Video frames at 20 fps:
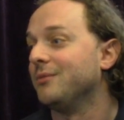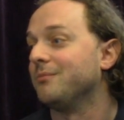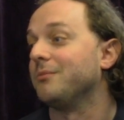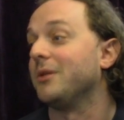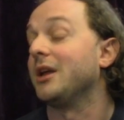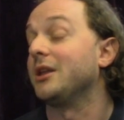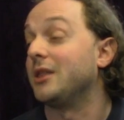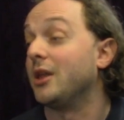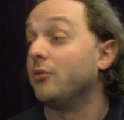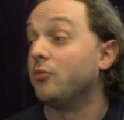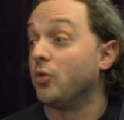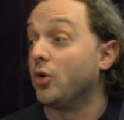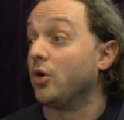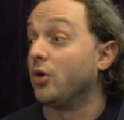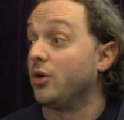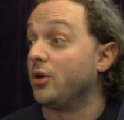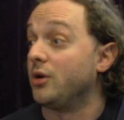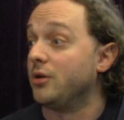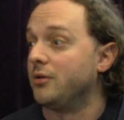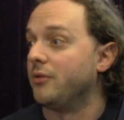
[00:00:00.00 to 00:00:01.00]
like they
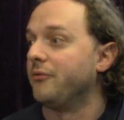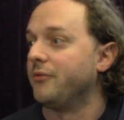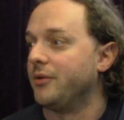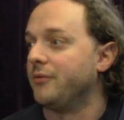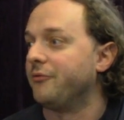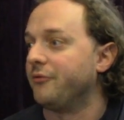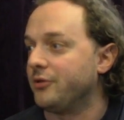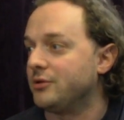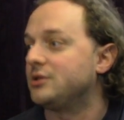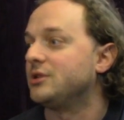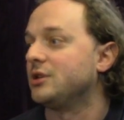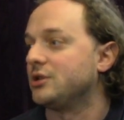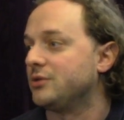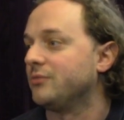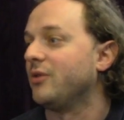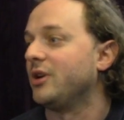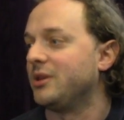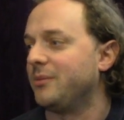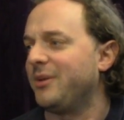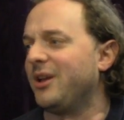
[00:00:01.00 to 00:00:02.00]
were in, in First Edition,
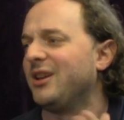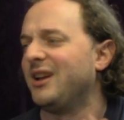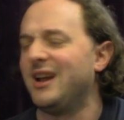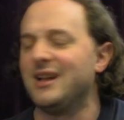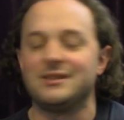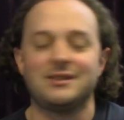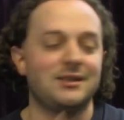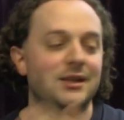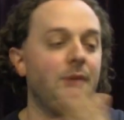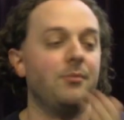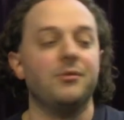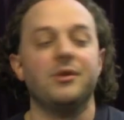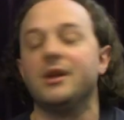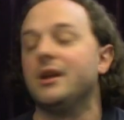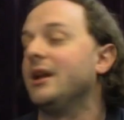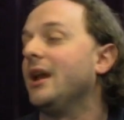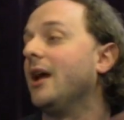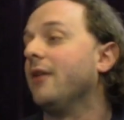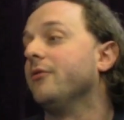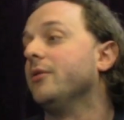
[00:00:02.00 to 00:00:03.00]
right? The Paladin had some
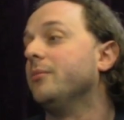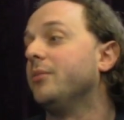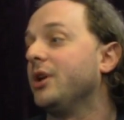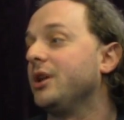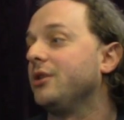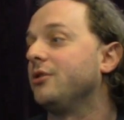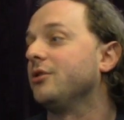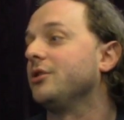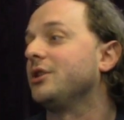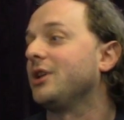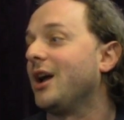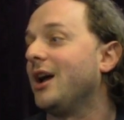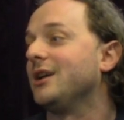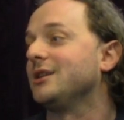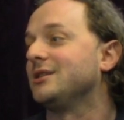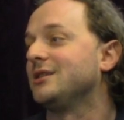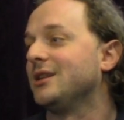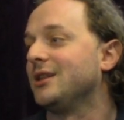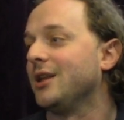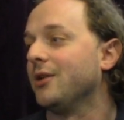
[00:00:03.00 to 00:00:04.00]
that everybody could
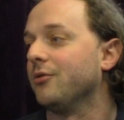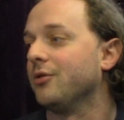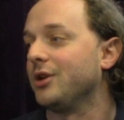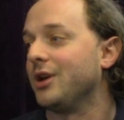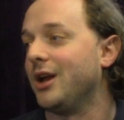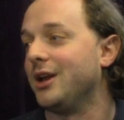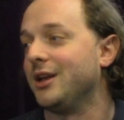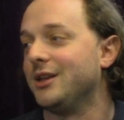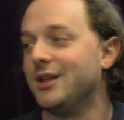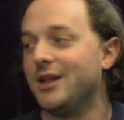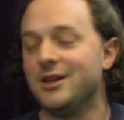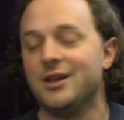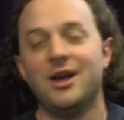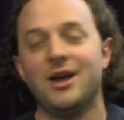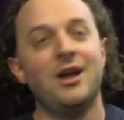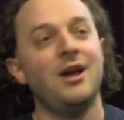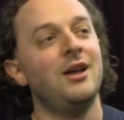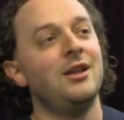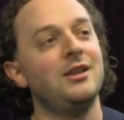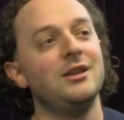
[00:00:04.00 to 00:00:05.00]
cast that they were getting, and then
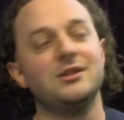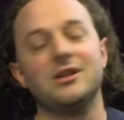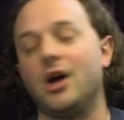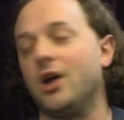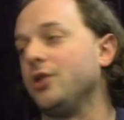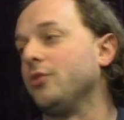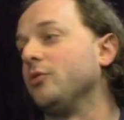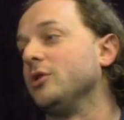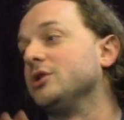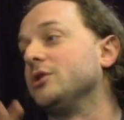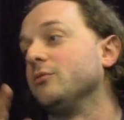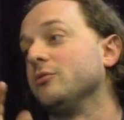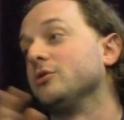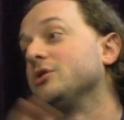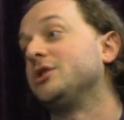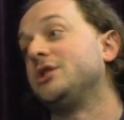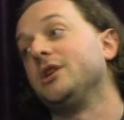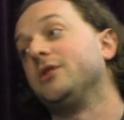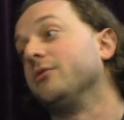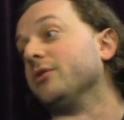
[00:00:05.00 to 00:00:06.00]
these other ones that were
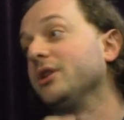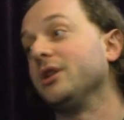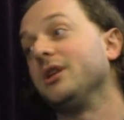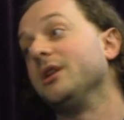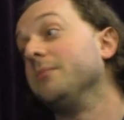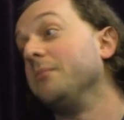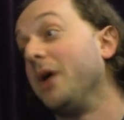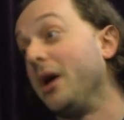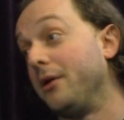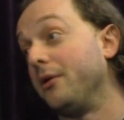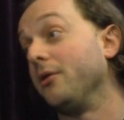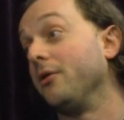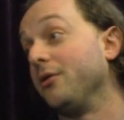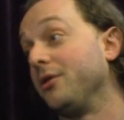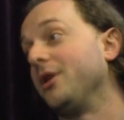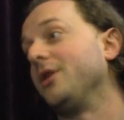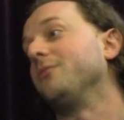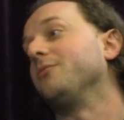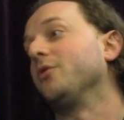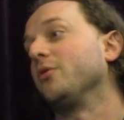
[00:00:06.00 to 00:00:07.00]
secretly better
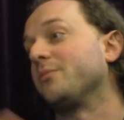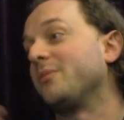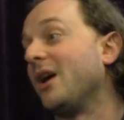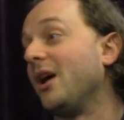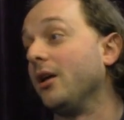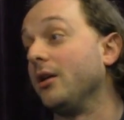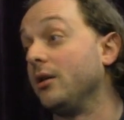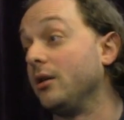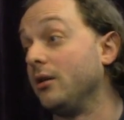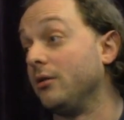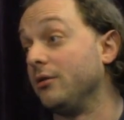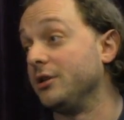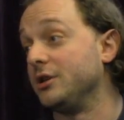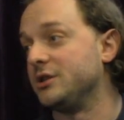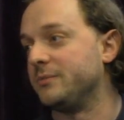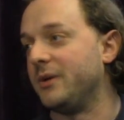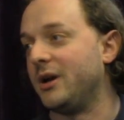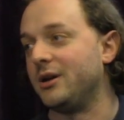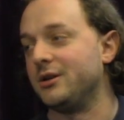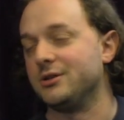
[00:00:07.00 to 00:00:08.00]
that were Paladin only
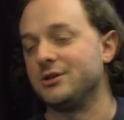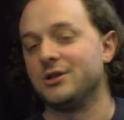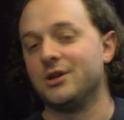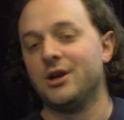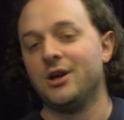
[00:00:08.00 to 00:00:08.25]
spells.